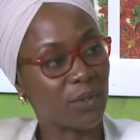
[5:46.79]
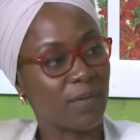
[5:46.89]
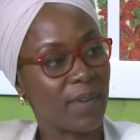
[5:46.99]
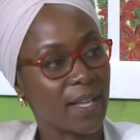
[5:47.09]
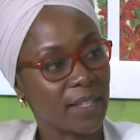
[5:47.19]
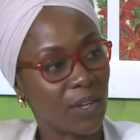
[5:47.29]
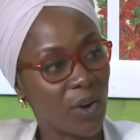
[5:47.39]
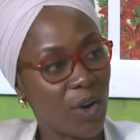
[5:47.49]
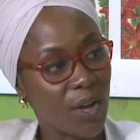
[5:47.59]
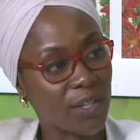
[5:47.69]
to advance the
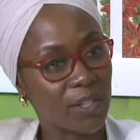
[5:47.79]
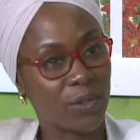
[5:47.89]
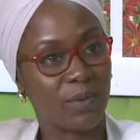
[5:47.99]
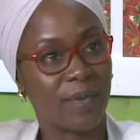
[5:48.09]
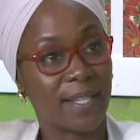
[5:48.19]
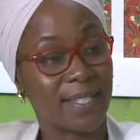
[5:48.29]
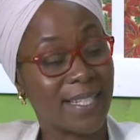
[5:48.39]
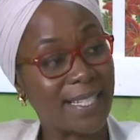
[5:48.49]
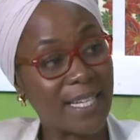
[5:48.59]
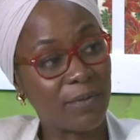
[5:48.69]
cause, to advance
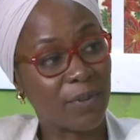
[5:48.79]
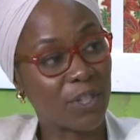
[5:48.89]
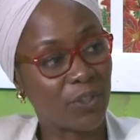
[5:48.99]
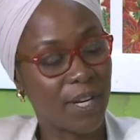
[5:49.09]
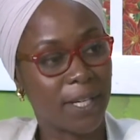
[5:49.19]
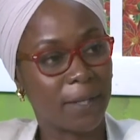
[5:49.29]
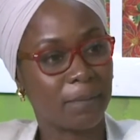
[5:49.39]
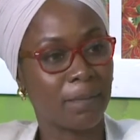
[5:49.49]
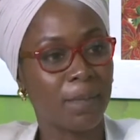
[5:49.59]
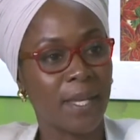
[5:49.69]
the need for training,